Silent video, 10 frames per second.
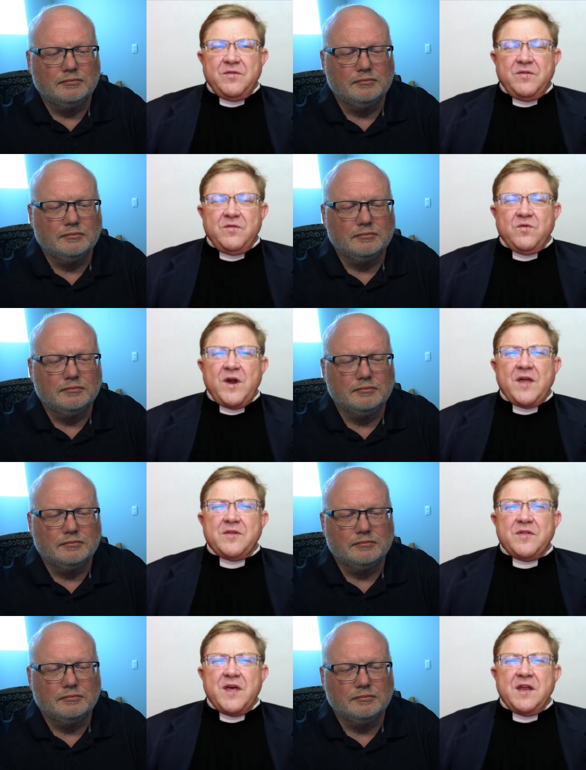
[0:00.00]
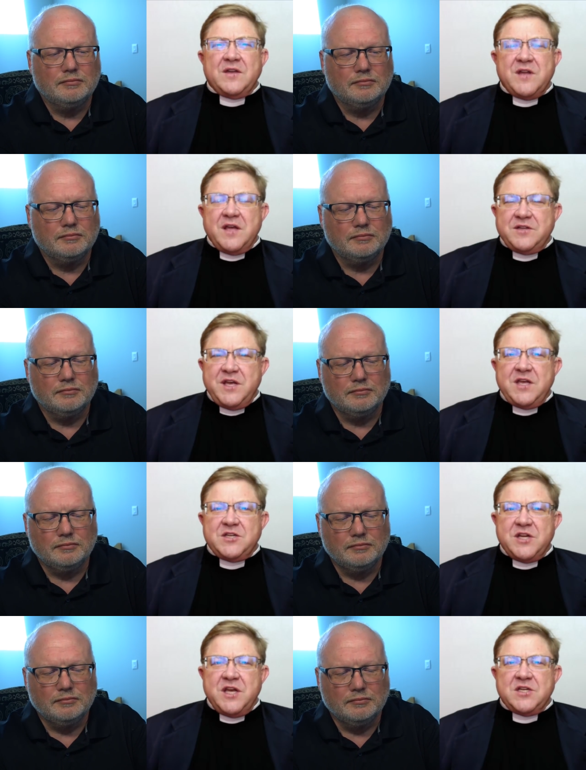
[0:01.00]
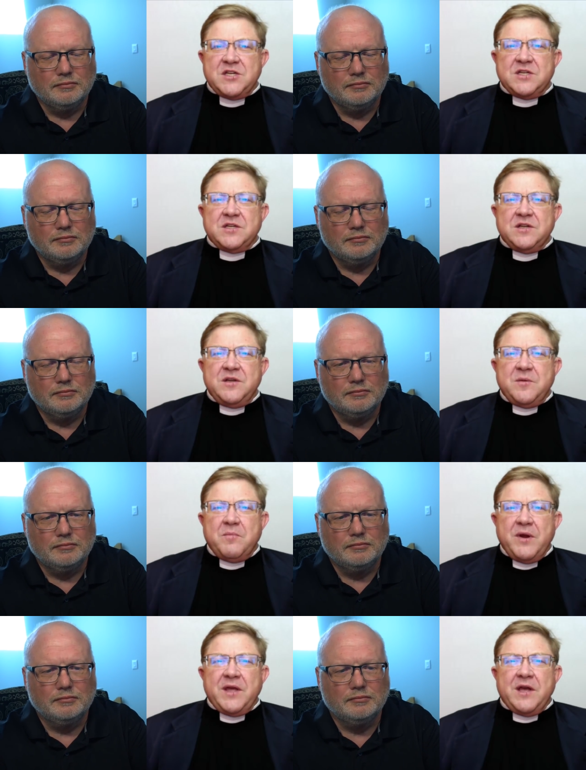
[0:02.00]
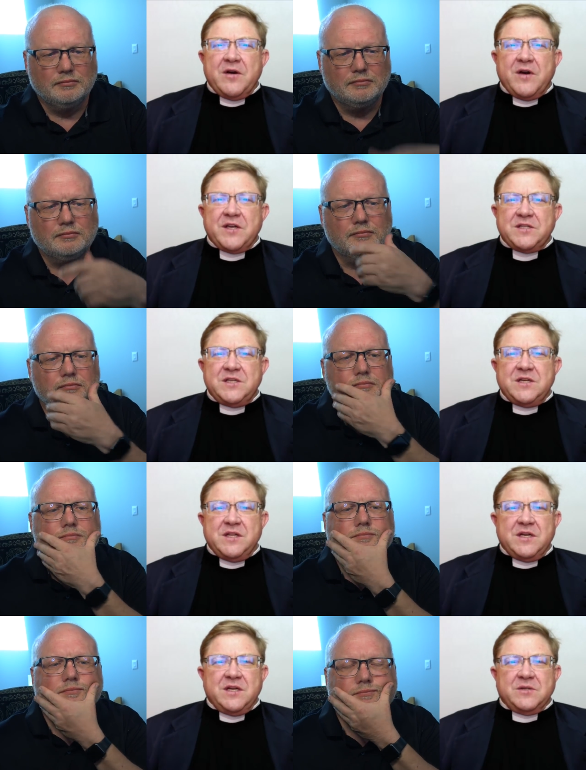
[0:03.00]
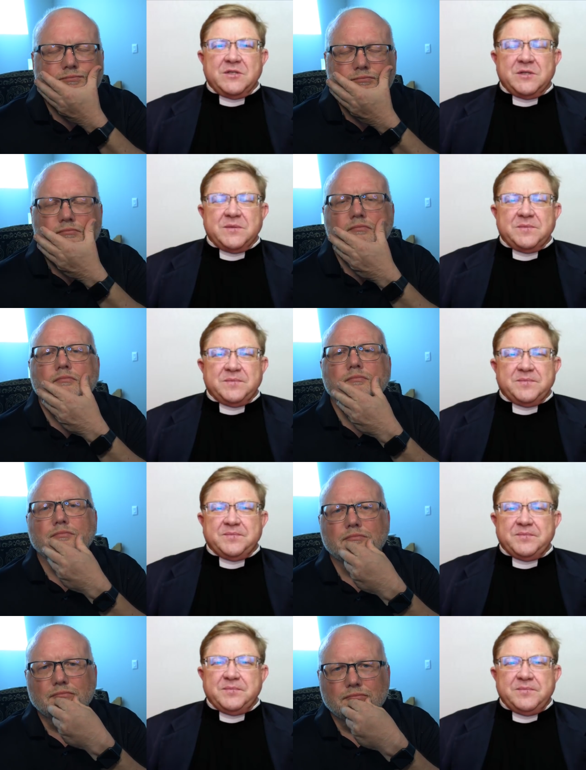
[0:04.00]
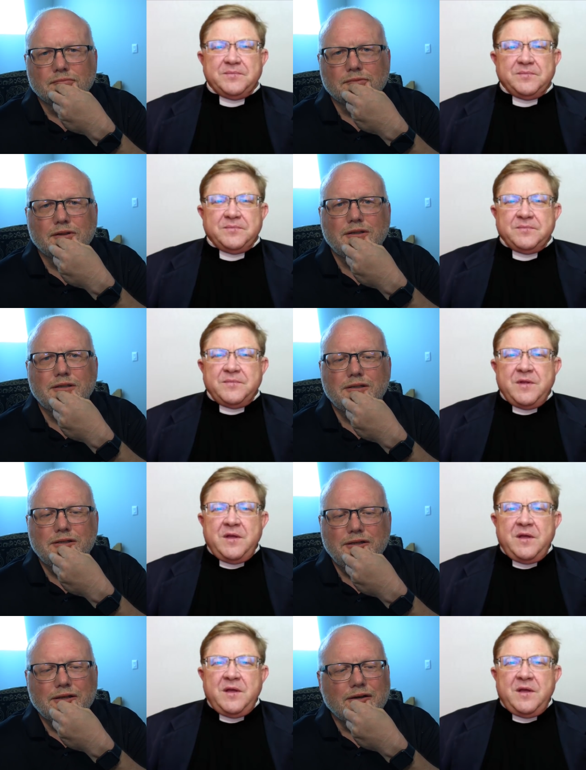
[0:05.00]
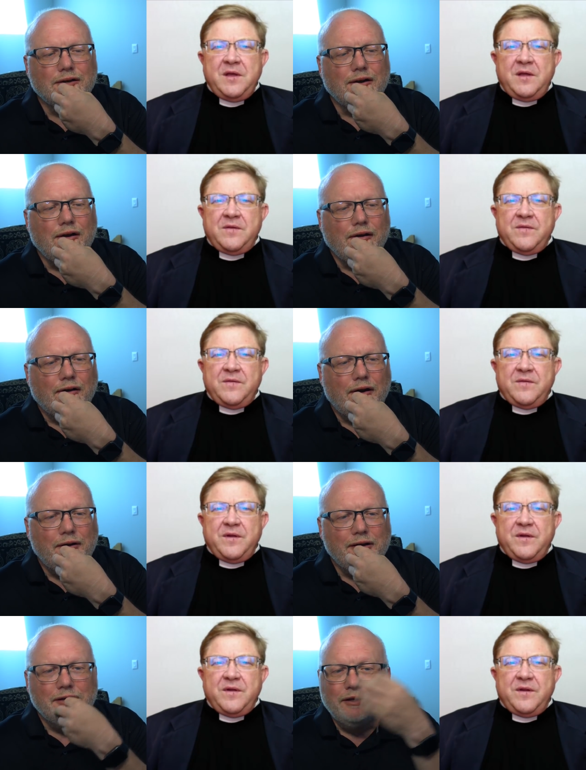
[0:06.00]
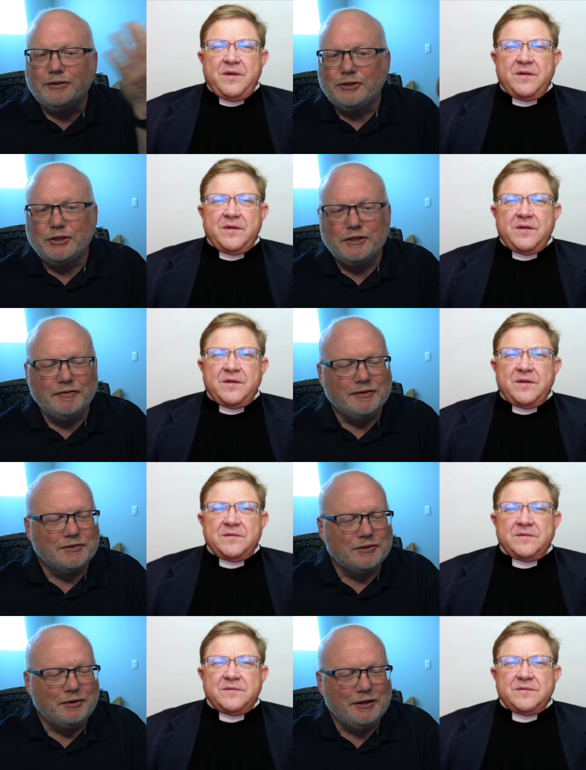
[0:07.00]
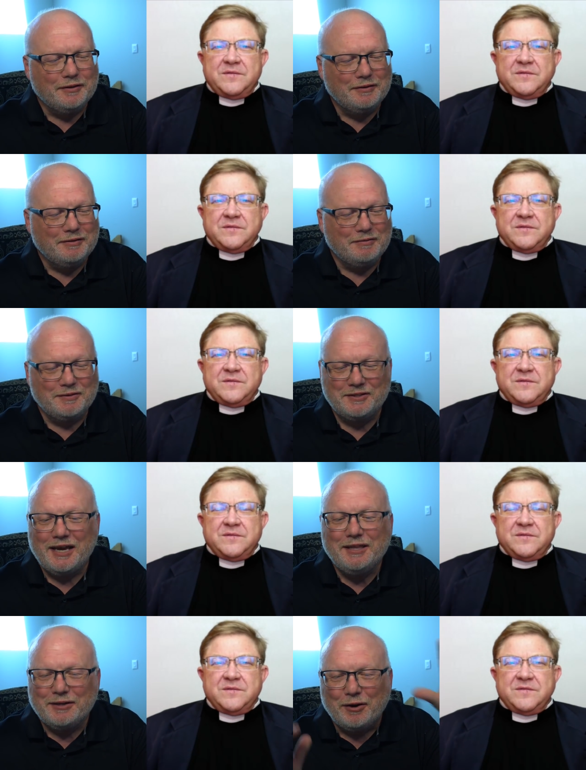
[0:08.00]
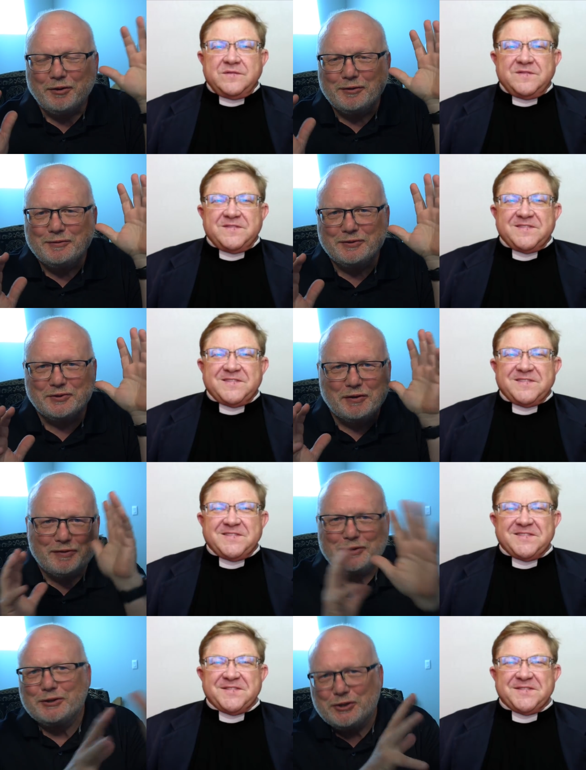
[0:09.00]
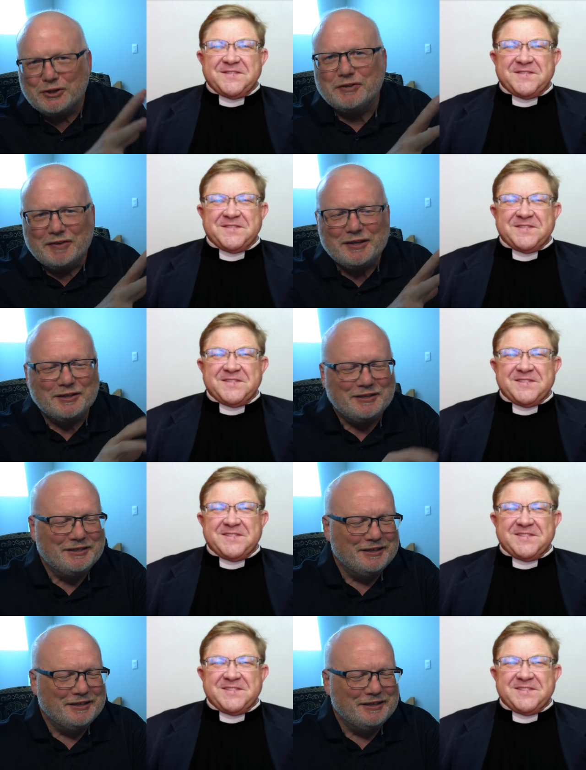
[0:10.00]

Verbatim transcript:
Speaker 1: rather than a, change agent bringing Christ into the culture.
Speaker 2: Indeed. All right, another Church of England story, and sadly, all the news is over the Church of England